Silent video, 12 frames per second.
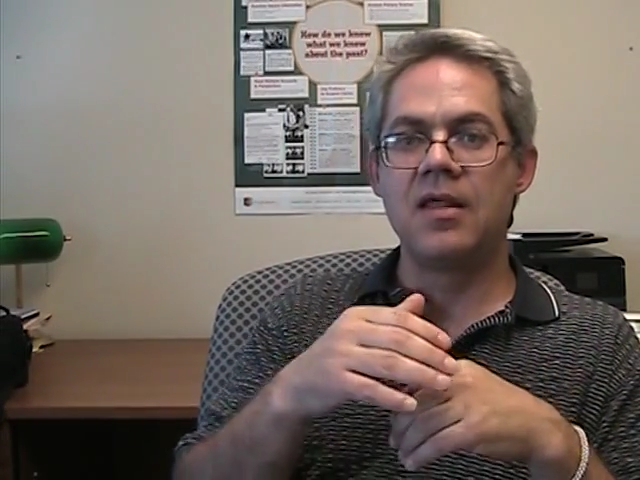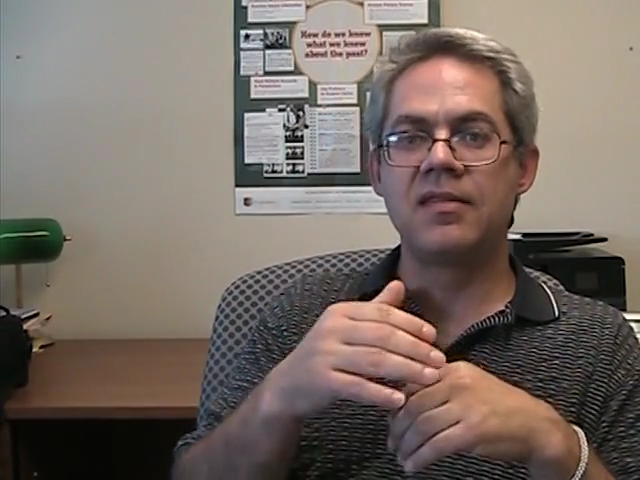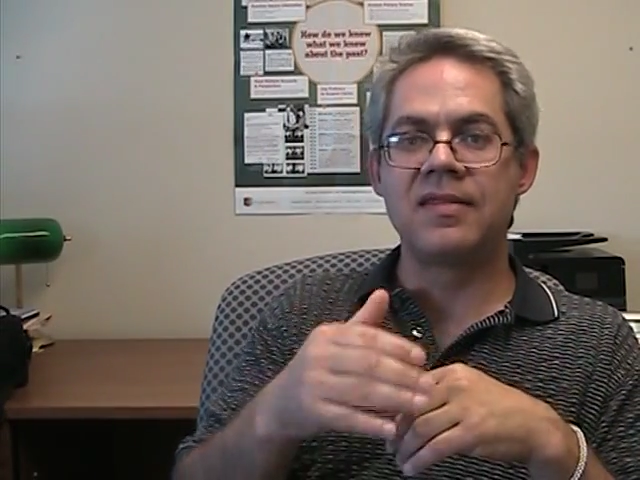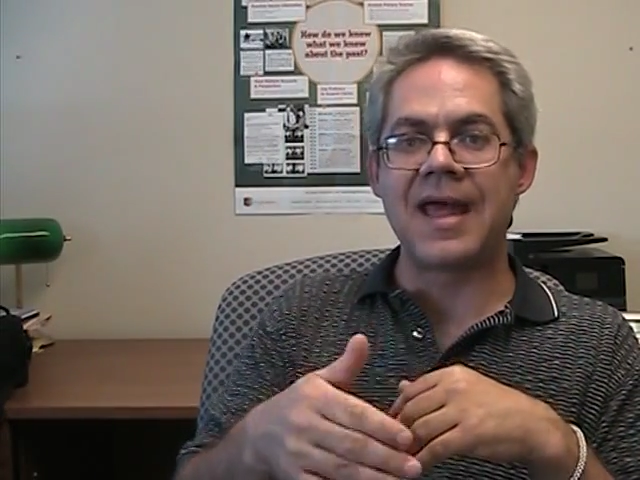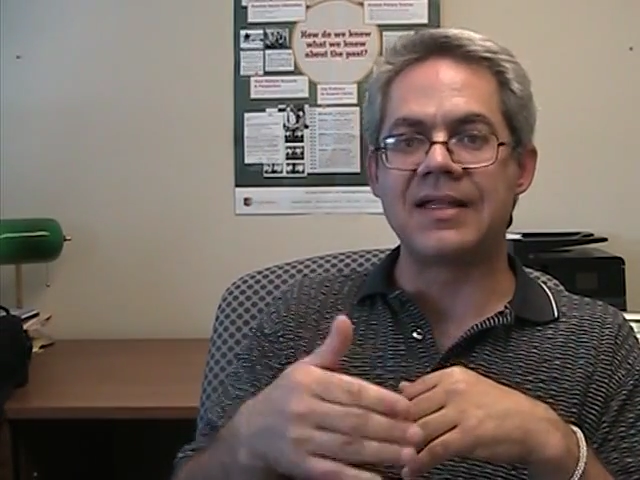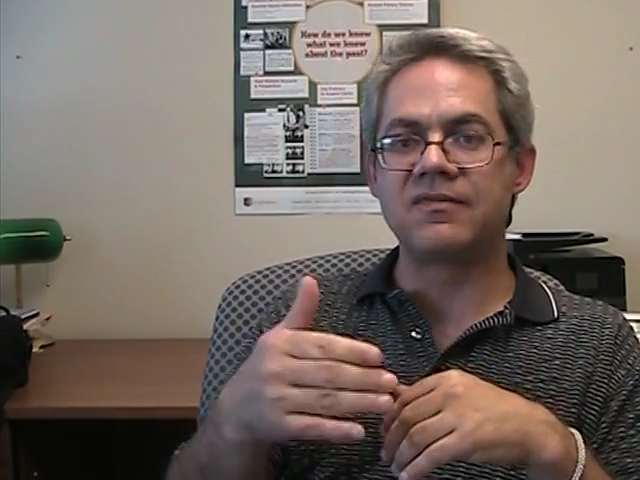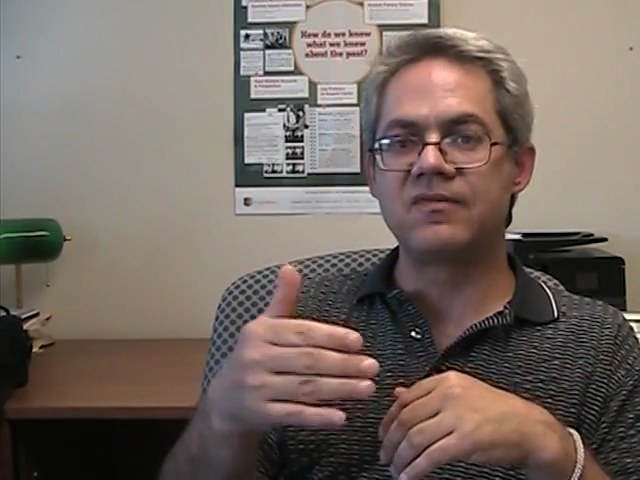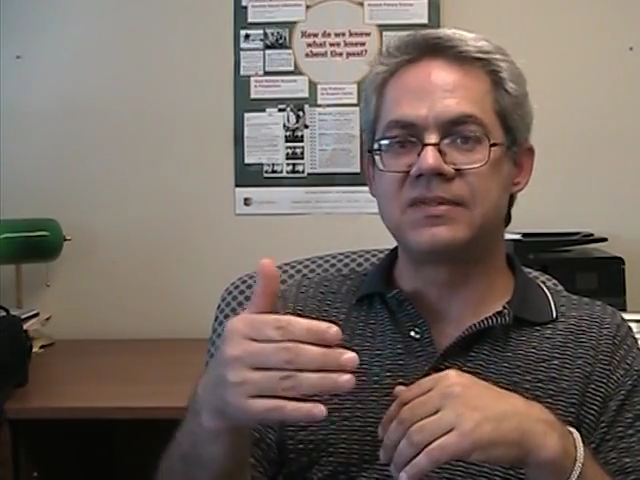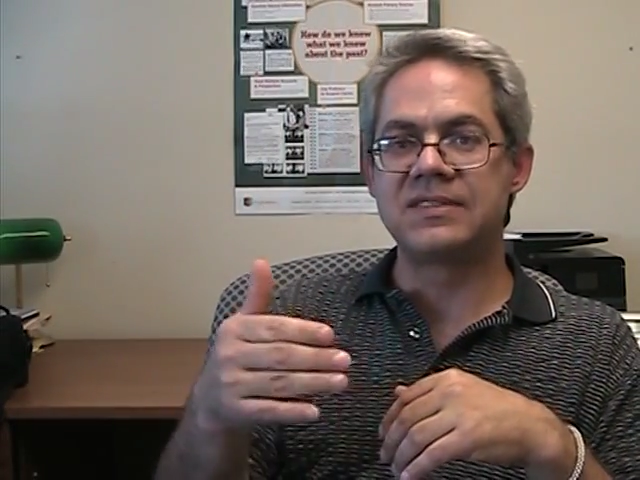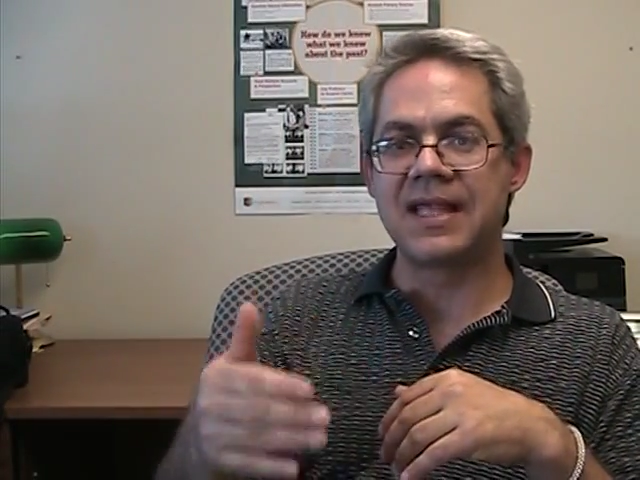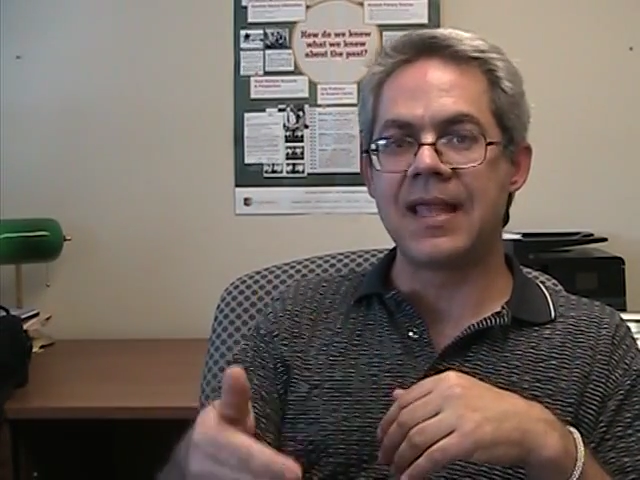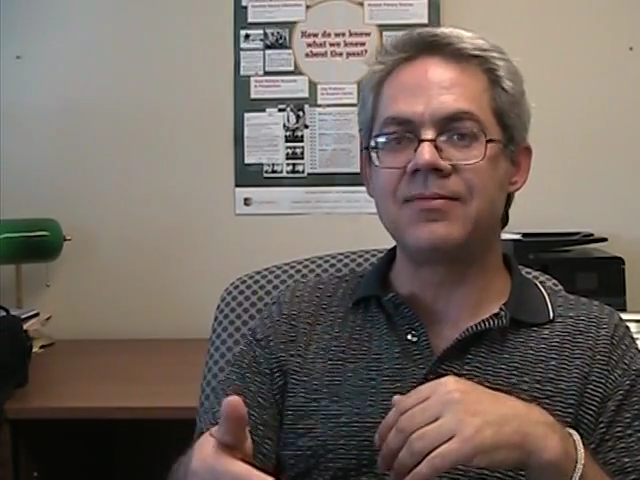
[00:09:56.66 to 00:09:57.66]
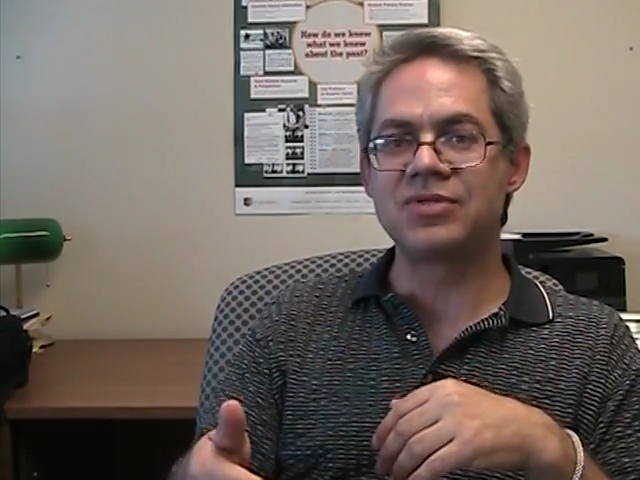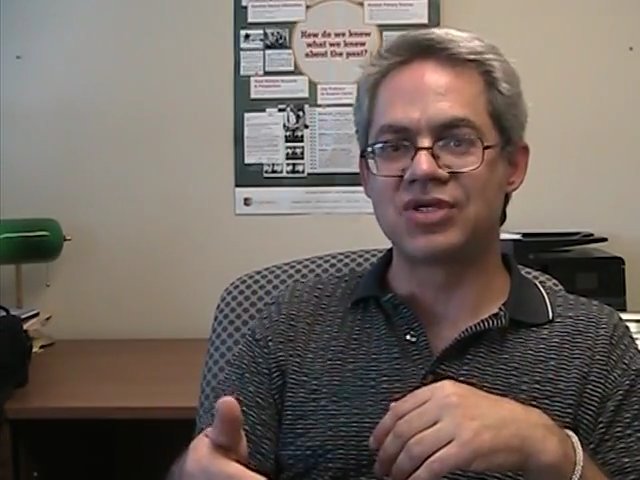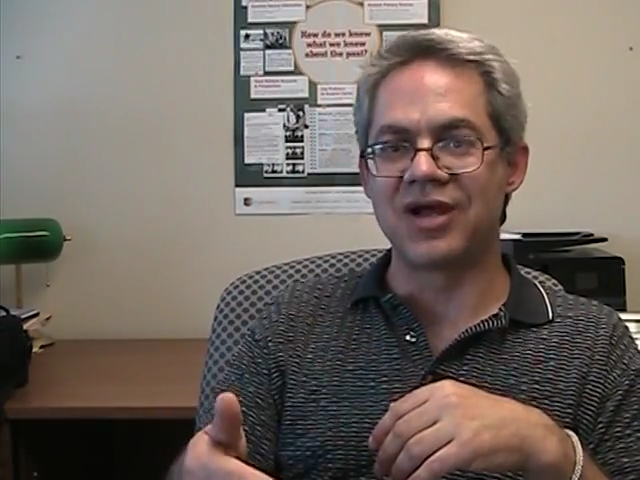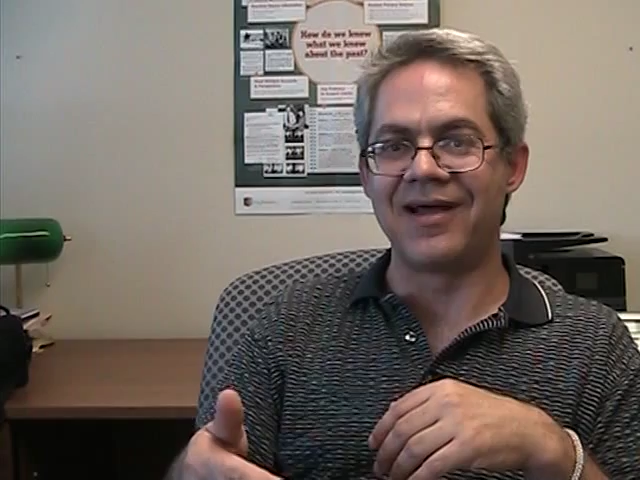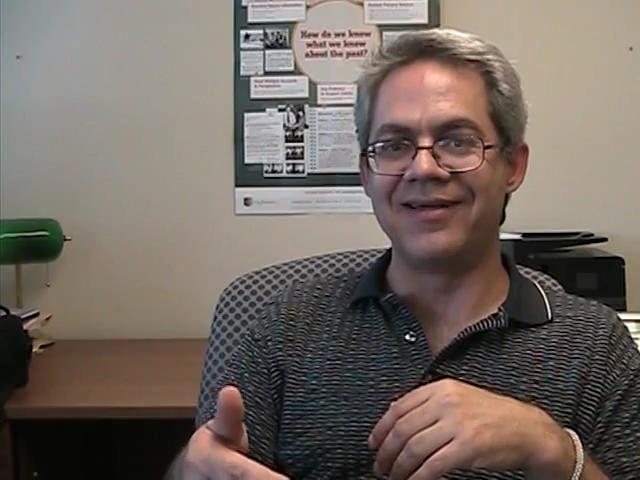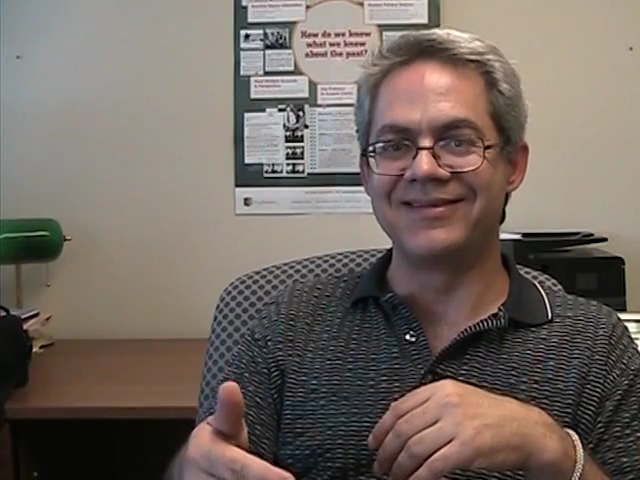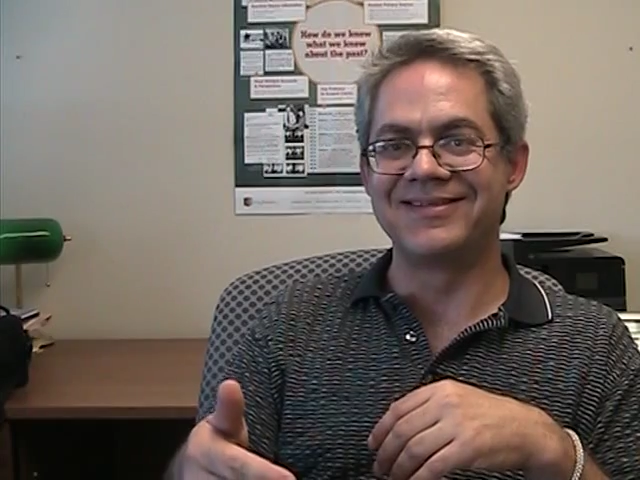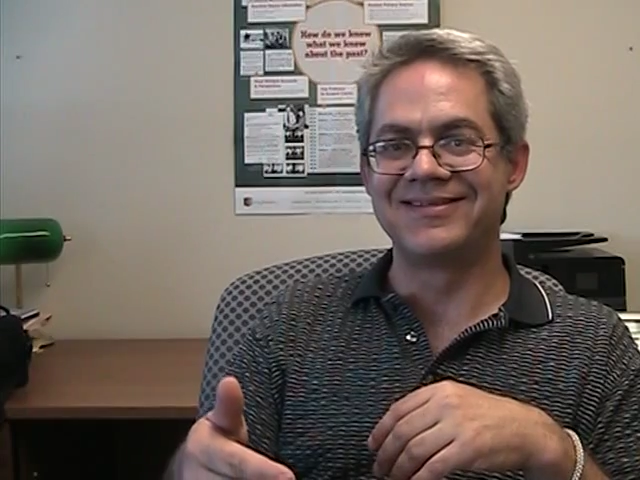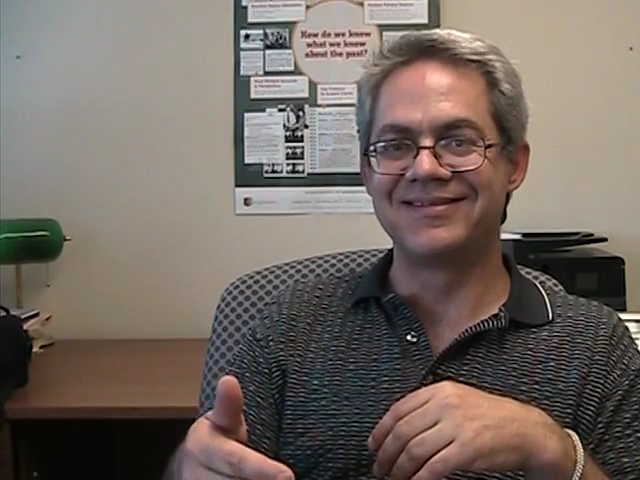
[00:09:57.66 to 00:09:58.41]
That same child,